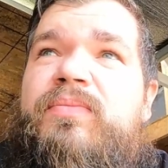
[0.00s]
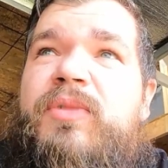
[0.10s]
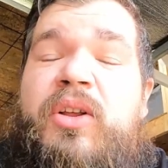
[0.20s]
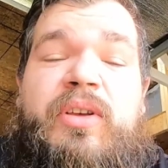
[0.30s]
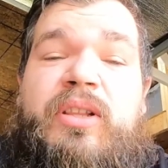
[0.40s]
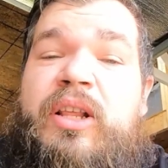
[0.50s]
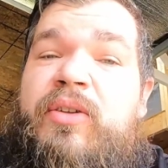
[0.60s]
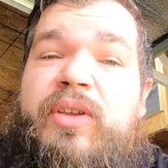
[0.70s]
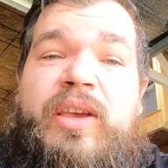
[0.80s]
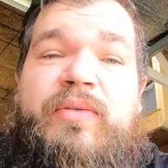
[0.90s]
You know, you
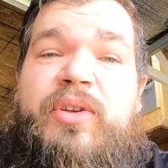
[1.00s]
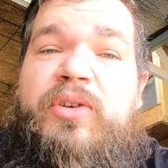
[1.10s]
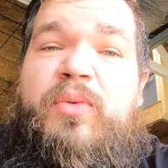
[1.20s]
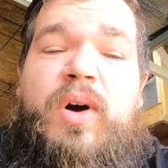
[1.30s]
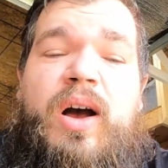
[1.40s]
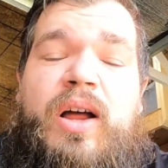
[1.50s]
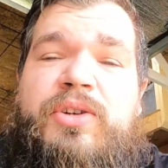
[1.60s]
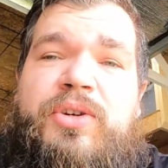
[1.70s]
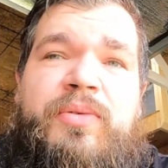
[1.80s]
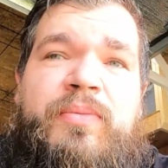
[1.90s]
literally give it a good
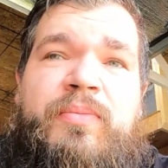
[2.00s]
wash,